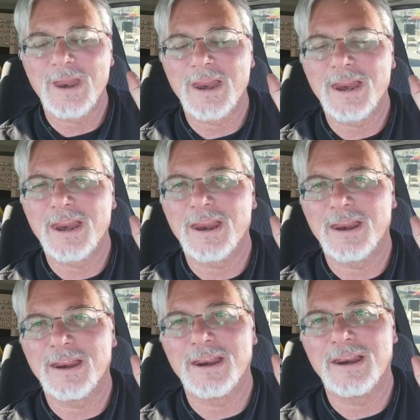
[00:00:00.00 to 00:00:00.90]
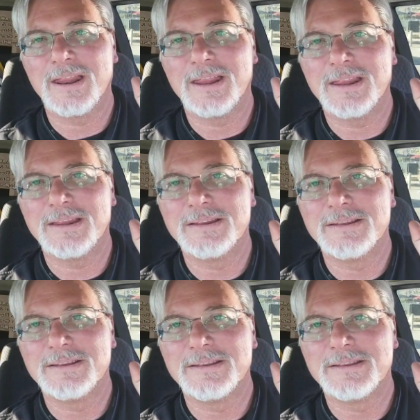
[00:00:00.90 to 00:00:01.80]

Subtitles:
Nobody speaks.